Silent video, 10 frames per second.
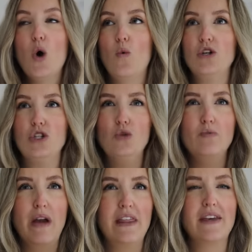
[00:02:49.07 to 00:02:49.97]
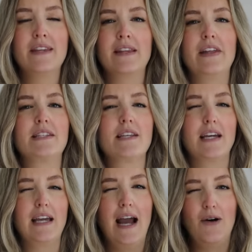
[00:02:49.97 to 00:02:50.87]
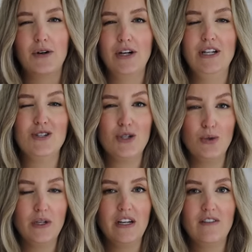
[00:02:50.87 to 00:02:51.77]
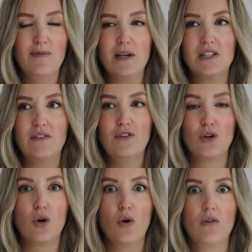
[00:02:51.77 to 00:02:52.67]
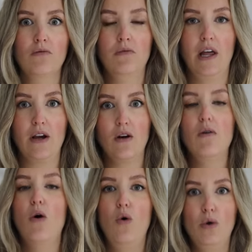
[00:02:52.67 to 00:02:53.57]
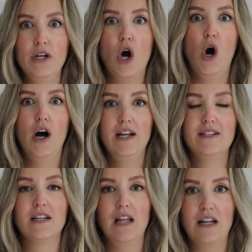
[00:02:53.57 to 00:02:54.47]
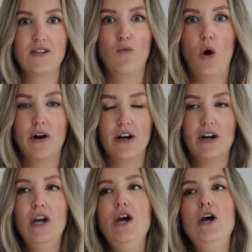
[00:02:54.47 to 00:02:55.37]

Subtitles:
which you may think that that's like counterintuitive, because if you're like holding on to lots of water,